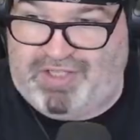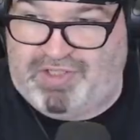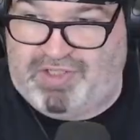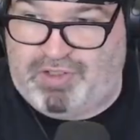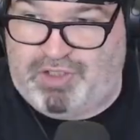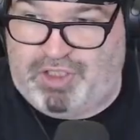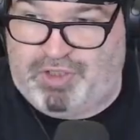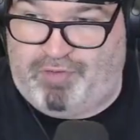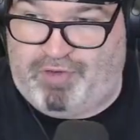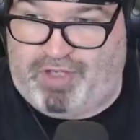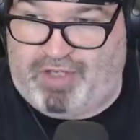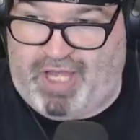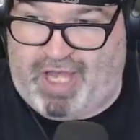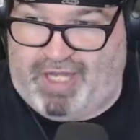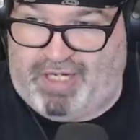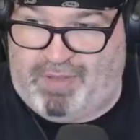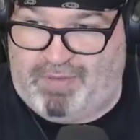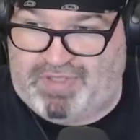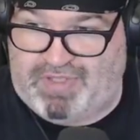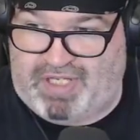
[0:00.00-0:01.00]
so just
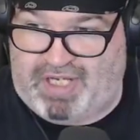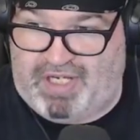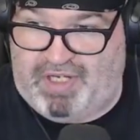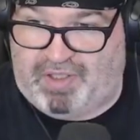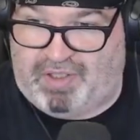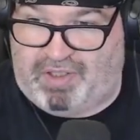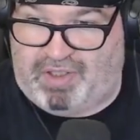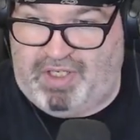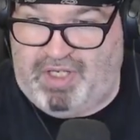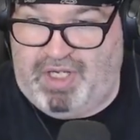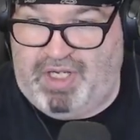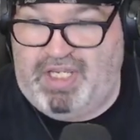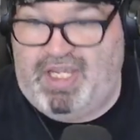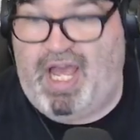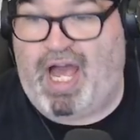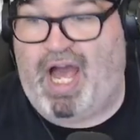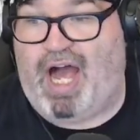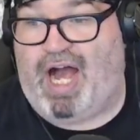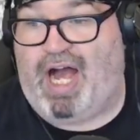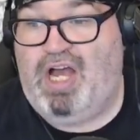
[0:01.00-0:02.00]
forget he was a heel.
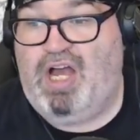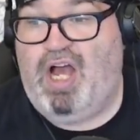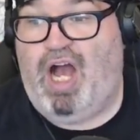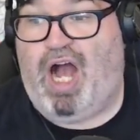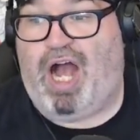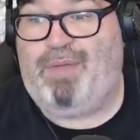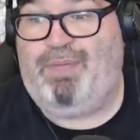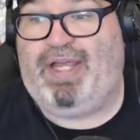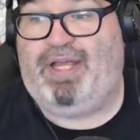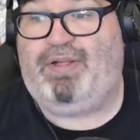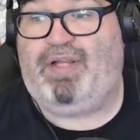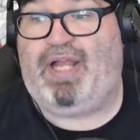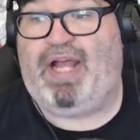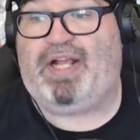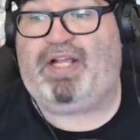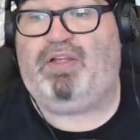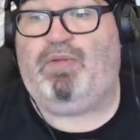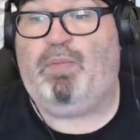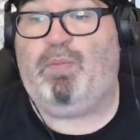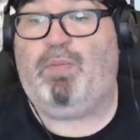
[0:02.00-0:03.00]
Yeah, I mean,
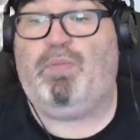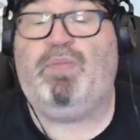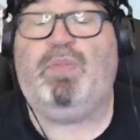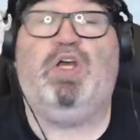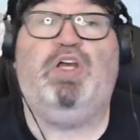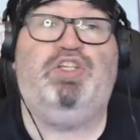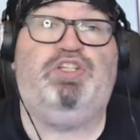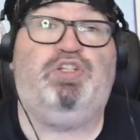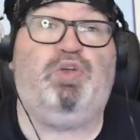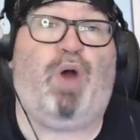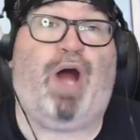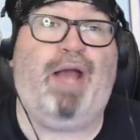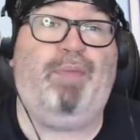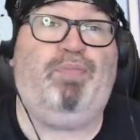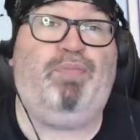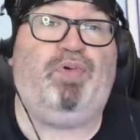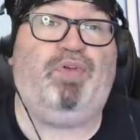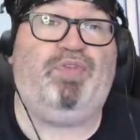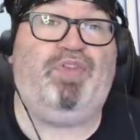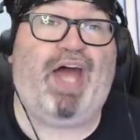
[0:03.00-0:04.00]
like, so
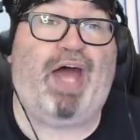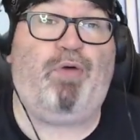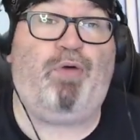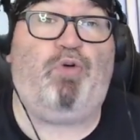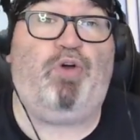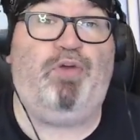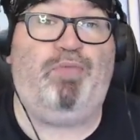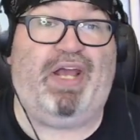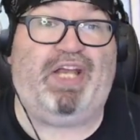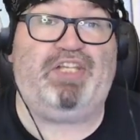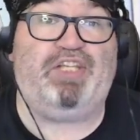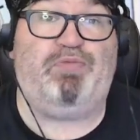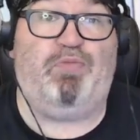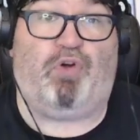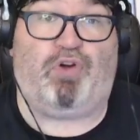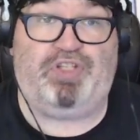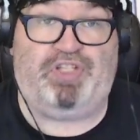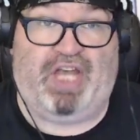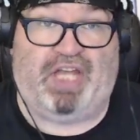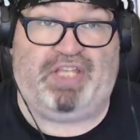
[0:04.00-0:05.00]
that one makes
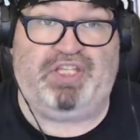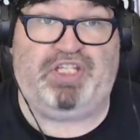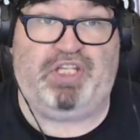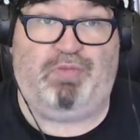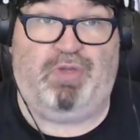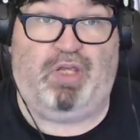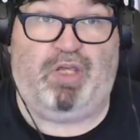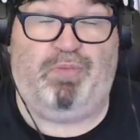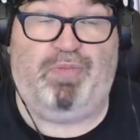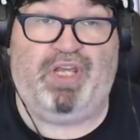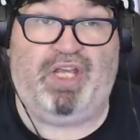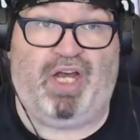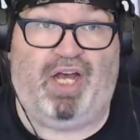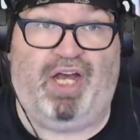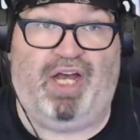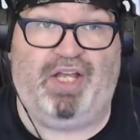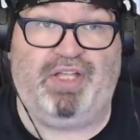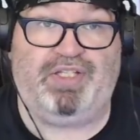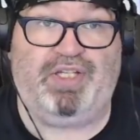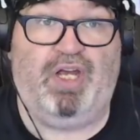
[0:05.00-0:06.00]
more sense to me
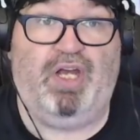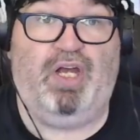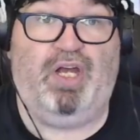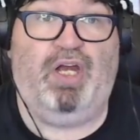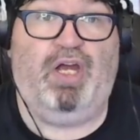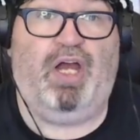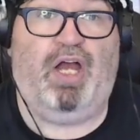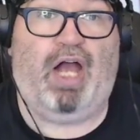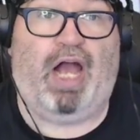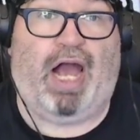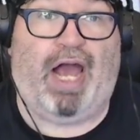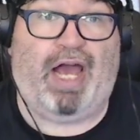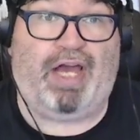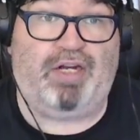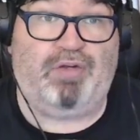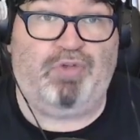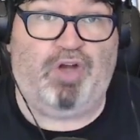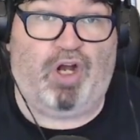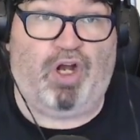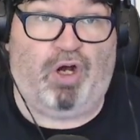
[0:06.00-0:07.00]
because
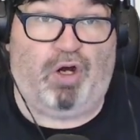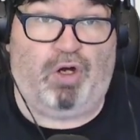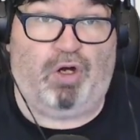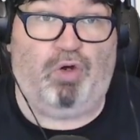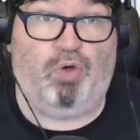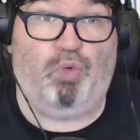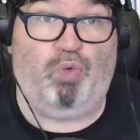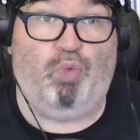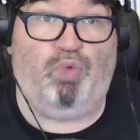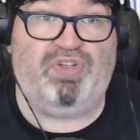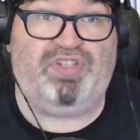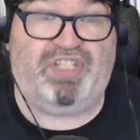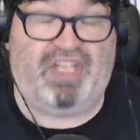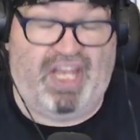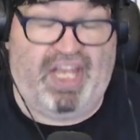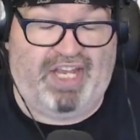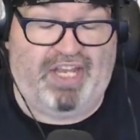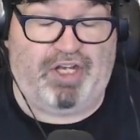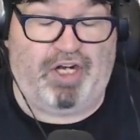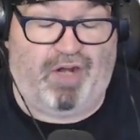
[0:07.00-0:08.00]
Adam Cole was
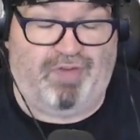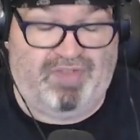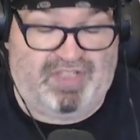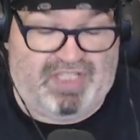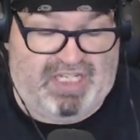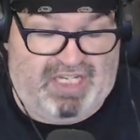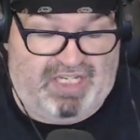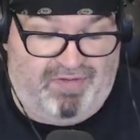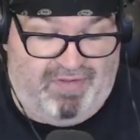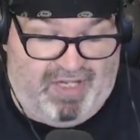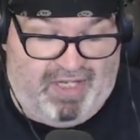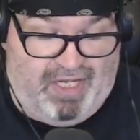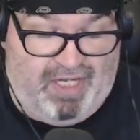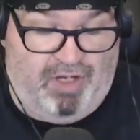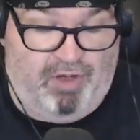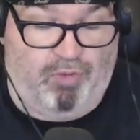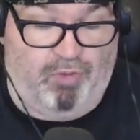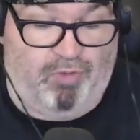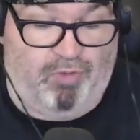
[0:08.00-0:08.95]
taken off TV,